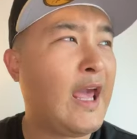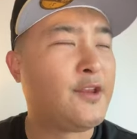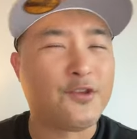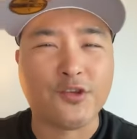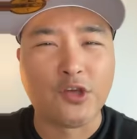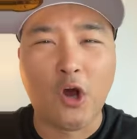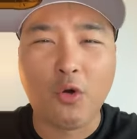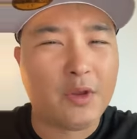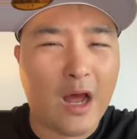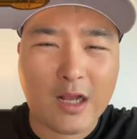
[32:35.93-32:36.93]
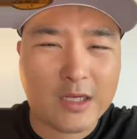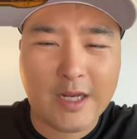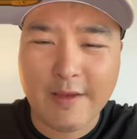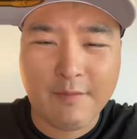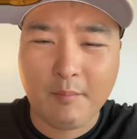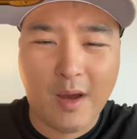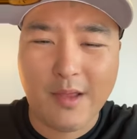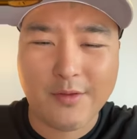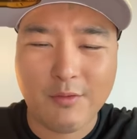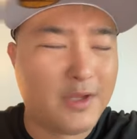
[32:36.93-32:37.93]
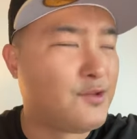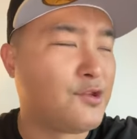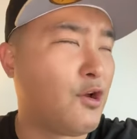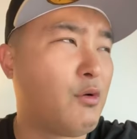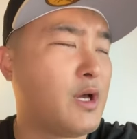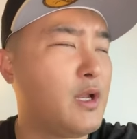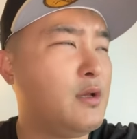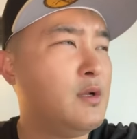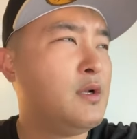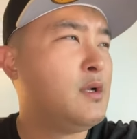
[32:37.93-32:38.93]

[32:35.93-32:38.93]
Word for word: it's so not going to even bother you. It's so going to,